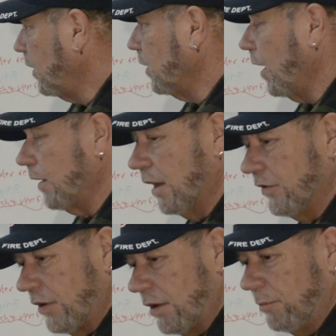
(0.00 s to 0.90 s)
Like I
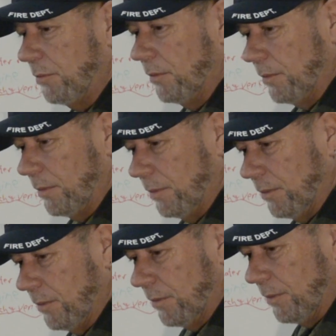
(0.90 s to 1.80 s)
said,
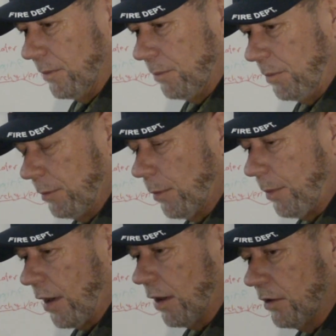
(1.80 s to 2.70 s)
be
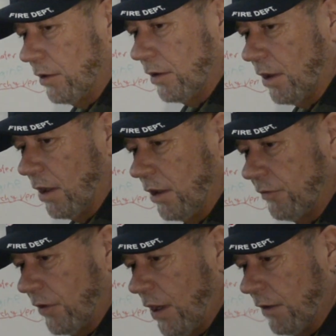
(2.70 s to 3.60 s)
prepared
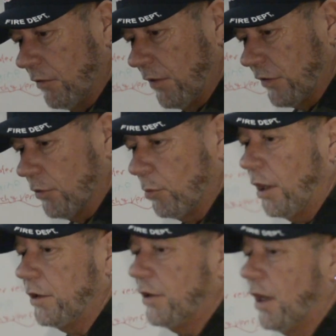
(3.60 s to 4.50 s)
if they have a vessel
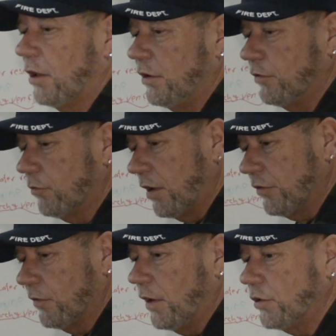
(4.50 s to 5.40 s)
breakdown. These
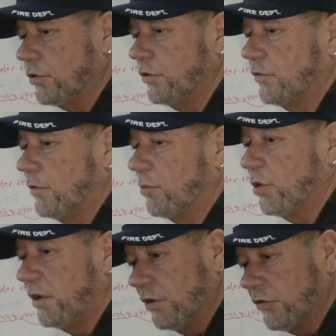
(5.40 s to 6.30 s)
reservations from
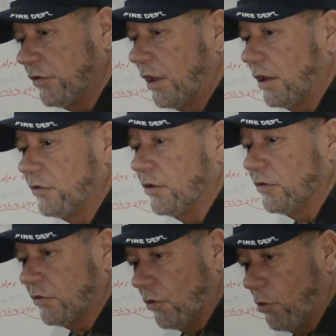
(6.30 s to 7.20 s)
previous sailings can
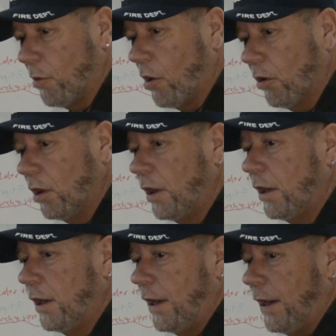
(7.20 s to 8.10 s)
snowball
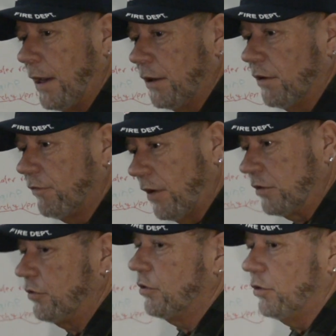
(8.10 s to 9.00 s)
and affect